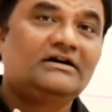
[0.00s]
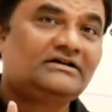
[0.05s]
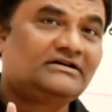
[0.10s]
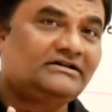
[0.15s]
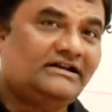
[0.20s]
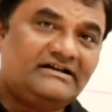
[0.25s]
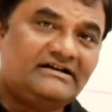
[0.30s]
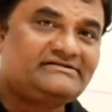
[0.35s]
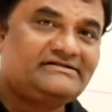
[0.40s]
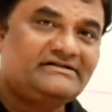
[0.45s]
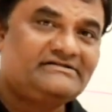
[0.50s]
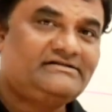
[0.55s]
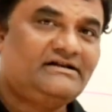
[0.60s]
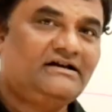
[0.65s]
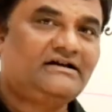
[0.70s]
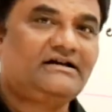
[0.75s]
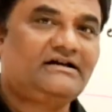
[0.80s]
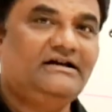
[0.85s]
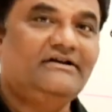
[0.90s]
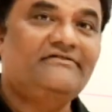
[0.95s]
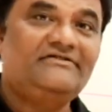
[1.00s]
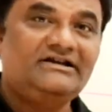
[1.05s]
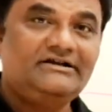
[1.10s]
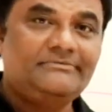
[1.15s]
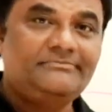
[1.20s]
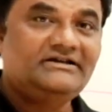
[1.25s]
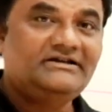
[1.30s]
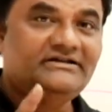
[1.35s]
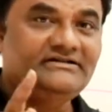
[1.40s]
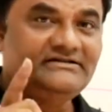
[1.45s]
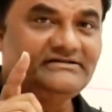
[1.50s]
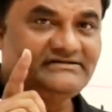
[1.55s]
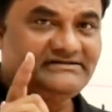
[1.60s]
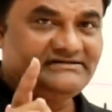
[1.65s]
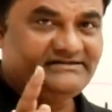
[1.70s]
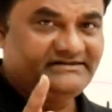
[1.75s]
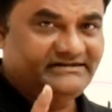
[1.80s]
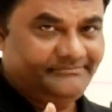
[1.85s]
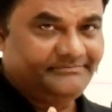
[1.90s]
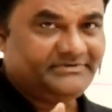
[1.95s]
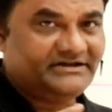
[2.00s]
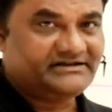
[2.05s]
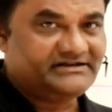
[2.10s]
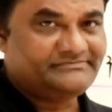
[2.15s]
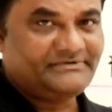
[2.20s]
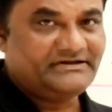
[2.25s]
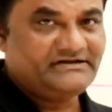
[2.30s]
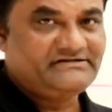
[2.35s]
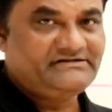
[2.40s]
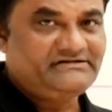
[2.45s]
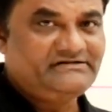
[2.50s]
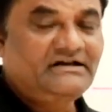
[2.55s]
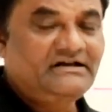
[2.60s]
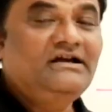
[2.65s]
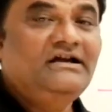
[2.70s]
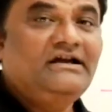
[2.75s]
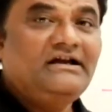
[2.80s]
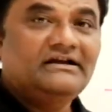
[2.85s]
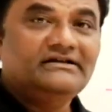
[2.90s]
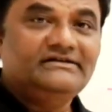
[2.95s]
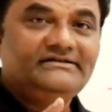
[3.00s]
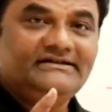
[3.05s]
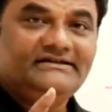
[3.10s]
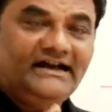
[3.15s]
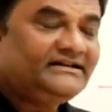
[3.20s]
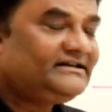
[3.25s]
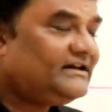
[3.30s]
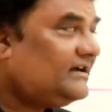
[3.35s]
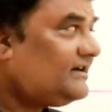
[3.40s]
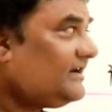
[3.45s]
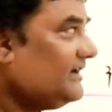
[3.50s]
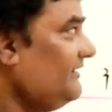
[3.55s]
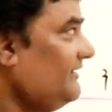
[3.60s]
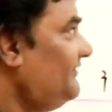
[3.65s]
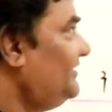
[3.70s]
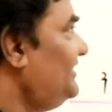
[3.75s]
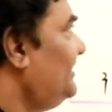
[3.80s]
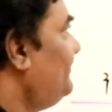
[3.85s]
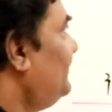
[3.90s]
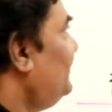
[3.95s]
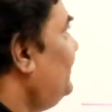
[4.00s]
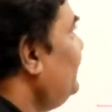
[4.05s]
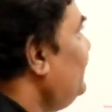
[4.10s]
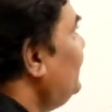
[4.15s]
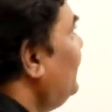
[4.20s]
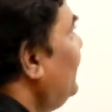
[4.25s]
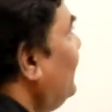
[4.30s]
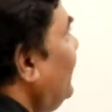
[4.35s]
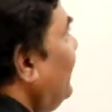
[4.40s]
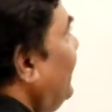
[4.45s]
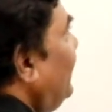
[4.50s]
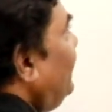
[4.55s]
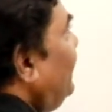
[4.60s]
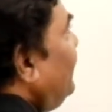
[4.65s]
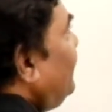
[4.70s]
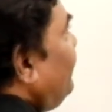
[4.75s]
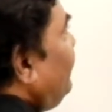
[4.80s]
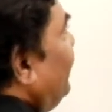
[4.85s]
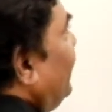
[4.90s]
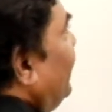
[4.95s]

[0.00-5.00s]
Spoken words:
classes are available in C++ that are available in header